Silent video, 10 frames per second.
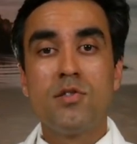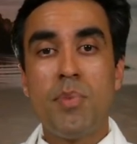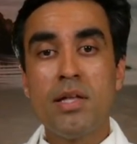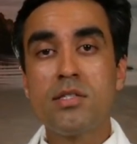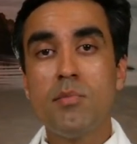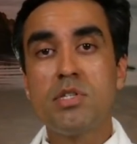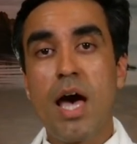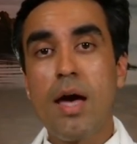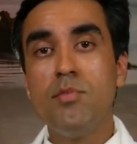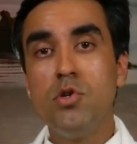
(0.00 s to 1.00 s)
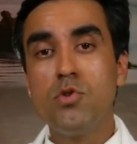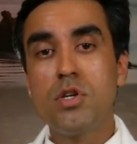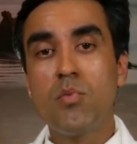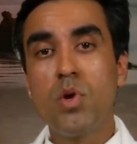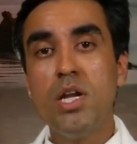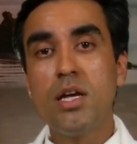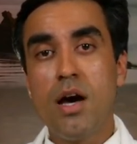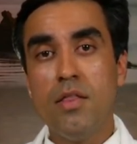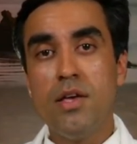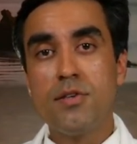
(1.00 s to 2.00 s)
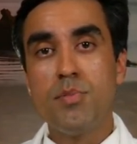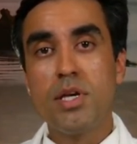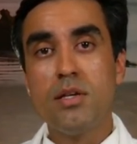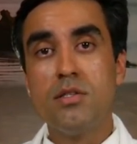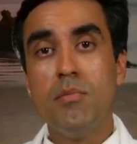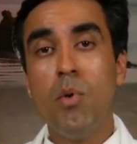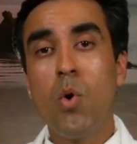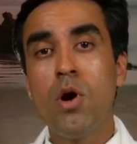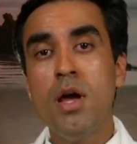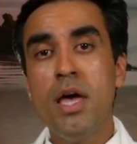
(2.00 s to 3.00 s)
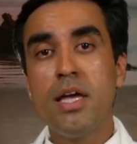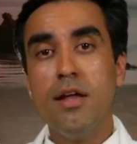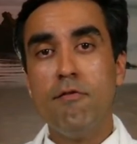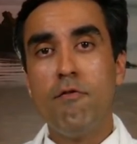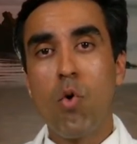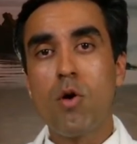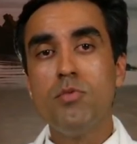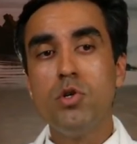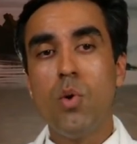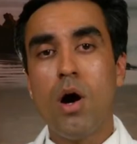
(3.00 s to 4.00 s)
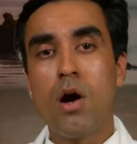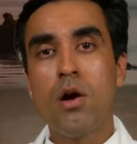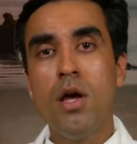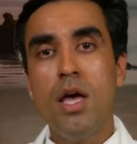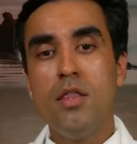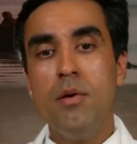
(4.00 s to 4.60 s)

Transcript: Spend some time, do some reading on this because the more informed you are,